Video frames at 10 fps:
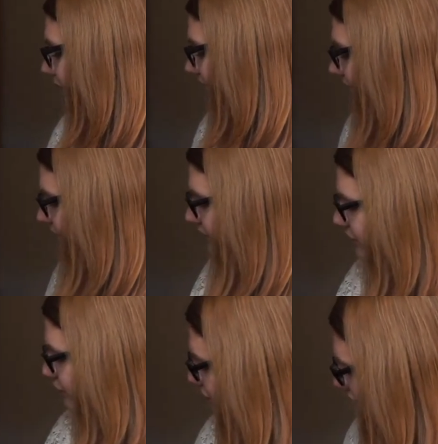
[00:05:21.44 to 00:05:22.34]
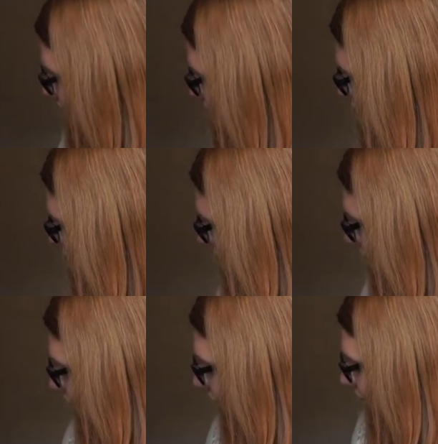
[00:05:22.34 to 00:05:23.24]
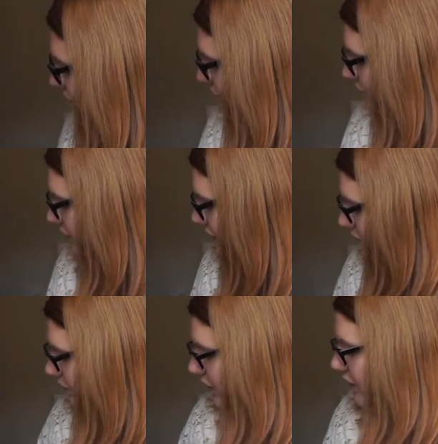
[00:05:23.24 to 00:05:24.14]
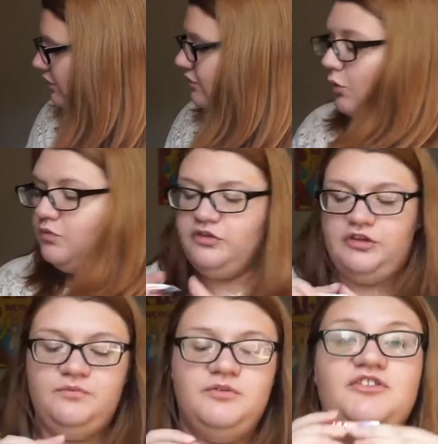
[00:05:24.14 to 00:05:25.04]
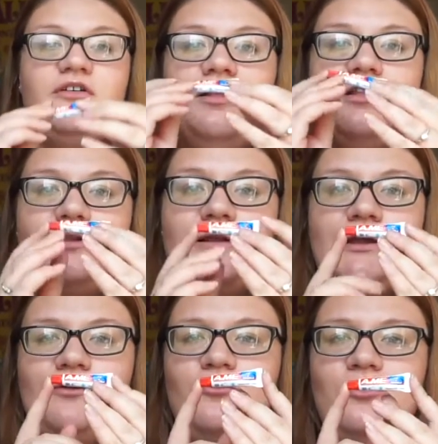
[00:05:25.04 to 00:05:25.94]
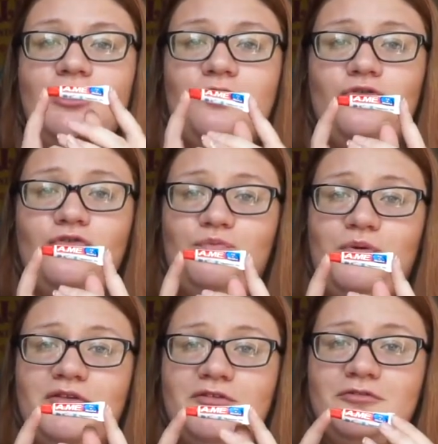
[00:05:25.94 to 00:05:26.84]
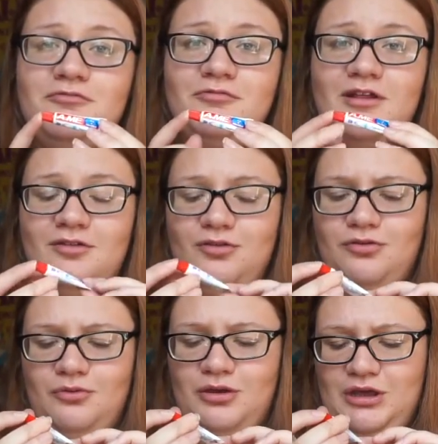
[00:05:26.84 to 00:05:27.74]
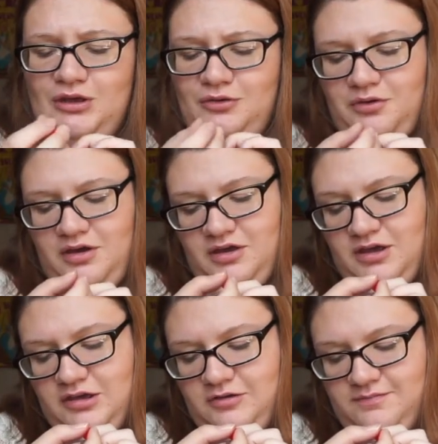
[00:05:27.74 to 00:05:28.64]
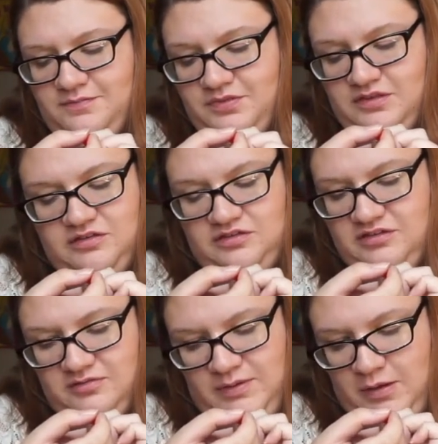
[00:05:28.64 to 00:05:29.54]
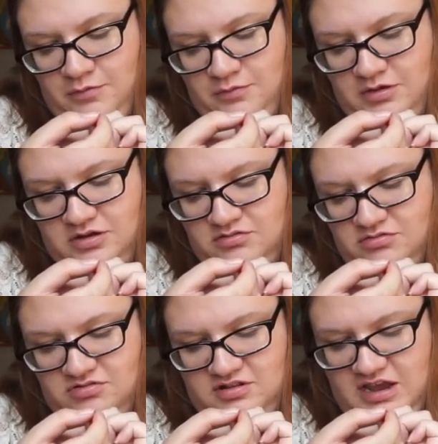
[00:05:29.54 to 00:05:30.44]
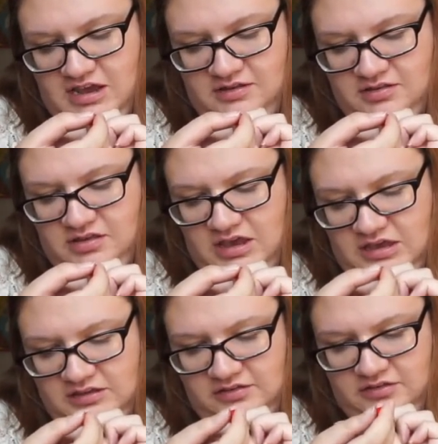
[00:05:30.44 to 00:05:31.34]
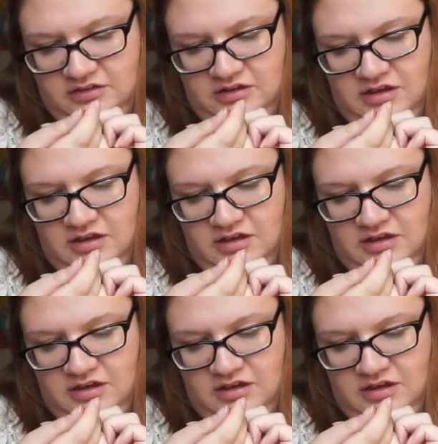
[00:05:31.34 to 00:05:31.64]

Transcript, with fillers: of things are little travel things, which I think are so cute. To go with the toothbrush, you got a little toothpaste. That's so cute. Um, this is just peppermint taste.